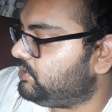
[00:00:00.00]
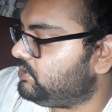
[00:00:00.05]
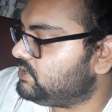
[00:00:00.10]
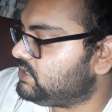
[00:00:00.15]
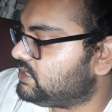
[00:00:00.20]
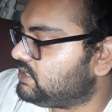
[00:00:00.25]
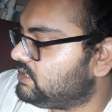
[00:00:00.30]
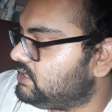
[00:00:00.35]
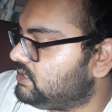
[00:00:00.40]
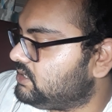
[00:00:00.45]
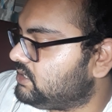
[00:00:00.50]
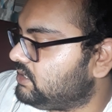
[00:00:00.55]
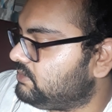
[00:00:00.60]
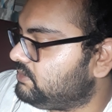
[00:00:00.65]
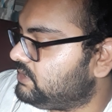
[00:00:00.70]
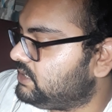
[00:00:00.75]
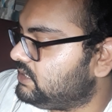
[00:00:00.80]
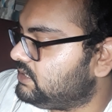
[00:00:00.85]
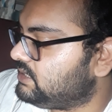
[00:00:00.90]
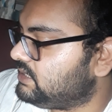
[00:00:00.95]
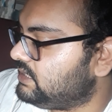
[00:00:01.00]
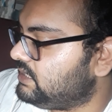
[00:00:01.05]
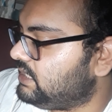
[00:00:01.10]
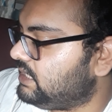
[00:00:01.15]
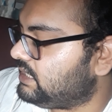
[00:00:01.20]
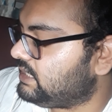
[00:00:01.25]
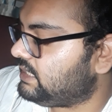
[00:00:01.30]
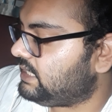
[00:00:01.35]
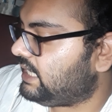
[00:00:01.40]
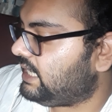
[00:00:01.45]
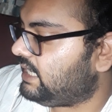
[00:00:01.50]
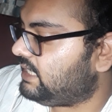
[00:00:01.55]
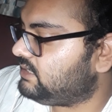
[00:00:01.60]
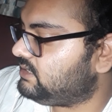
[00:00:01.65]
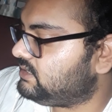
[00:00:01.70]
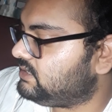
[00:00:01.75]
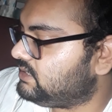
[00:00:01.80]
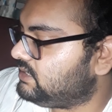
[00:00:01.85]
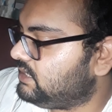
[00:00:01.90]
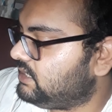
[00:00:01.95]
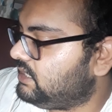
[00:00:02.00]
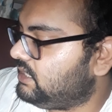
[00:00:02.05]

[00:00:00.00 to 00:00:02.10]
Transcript: posters of the sea and land,